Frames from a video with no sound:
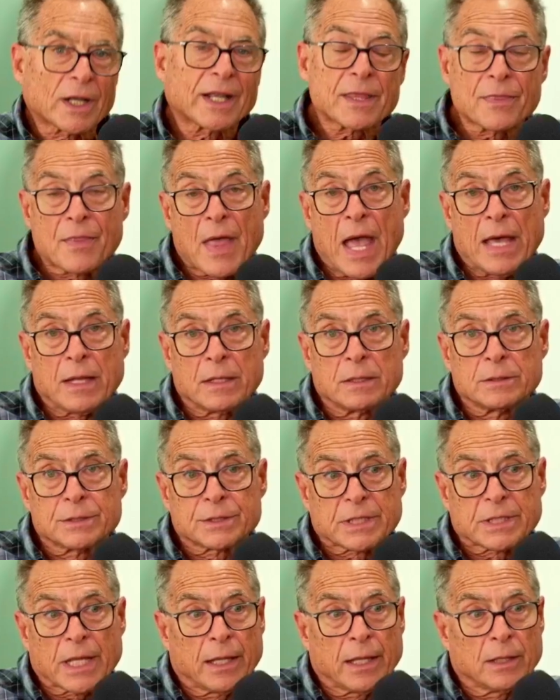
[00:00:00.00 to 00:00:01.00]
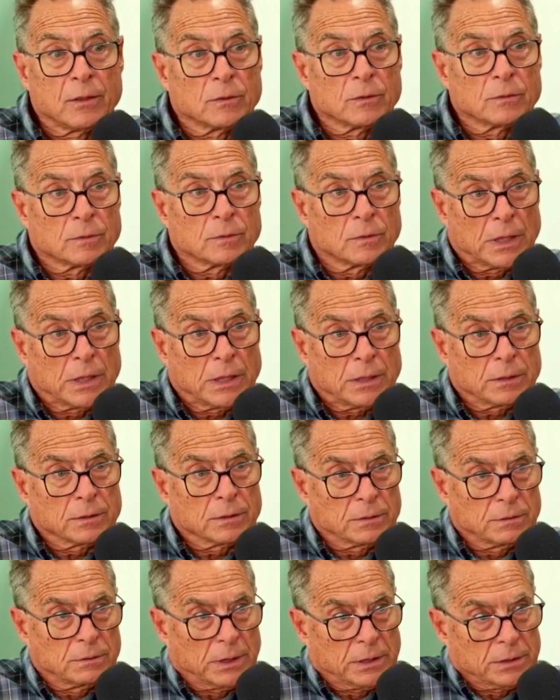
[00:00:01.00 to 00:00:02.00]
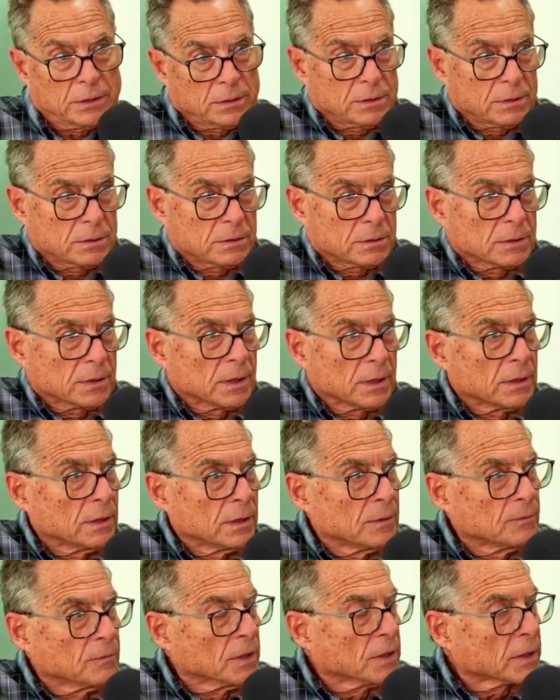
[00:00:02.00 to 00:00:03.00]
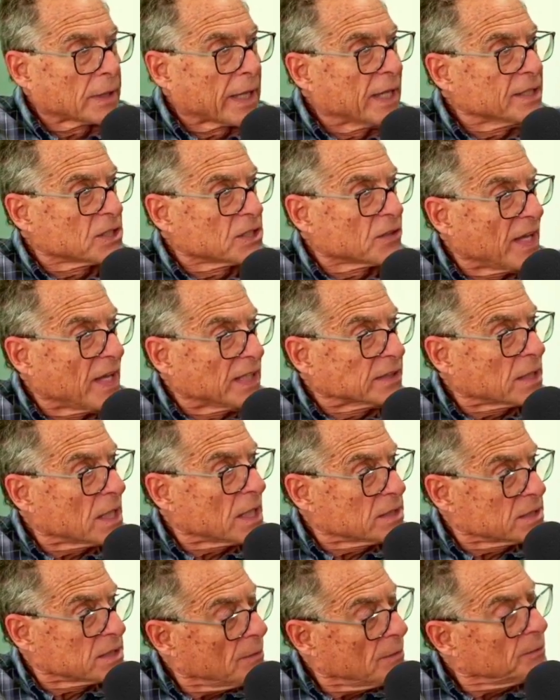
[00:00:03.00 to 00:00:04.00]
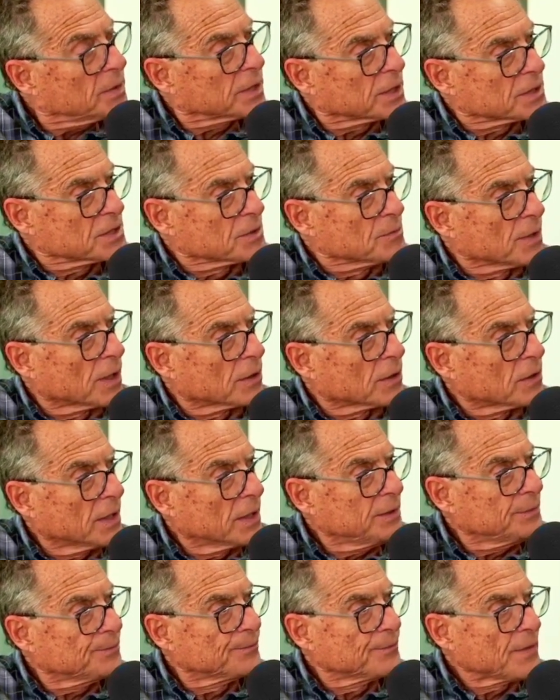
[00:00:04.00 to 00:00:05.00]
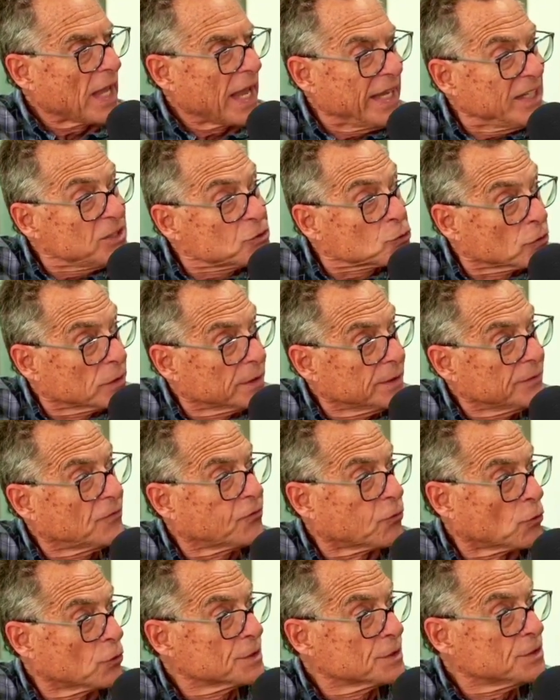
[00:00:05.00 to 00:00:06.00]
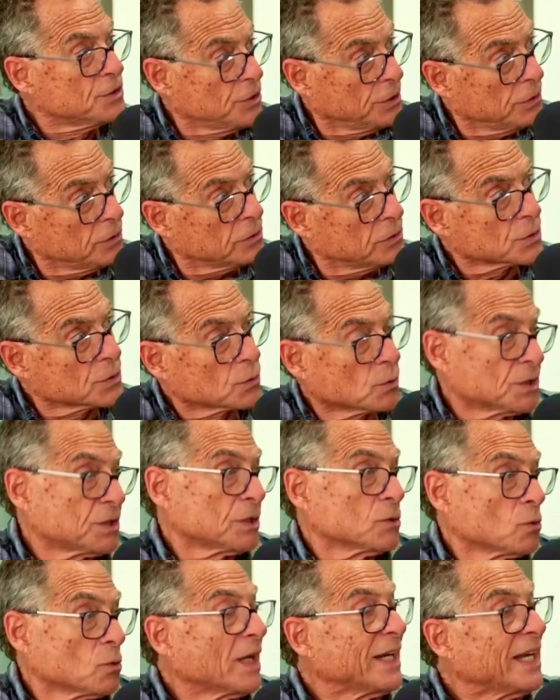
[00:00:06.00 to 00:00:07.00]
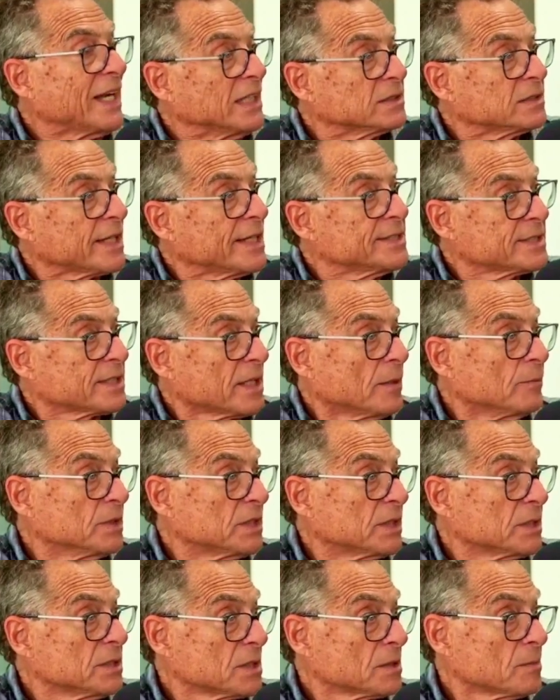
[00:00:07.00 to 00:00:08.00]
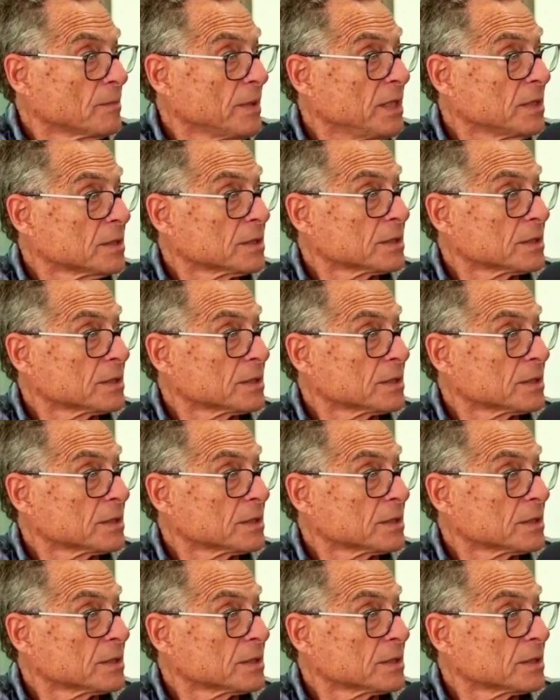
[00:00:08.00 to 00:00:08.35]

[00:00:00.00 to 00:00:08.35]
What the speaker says: at that and say, well, there's a real case of anti-Semitism there, right? Hatred for the Jews, which is what anti-Semitism is.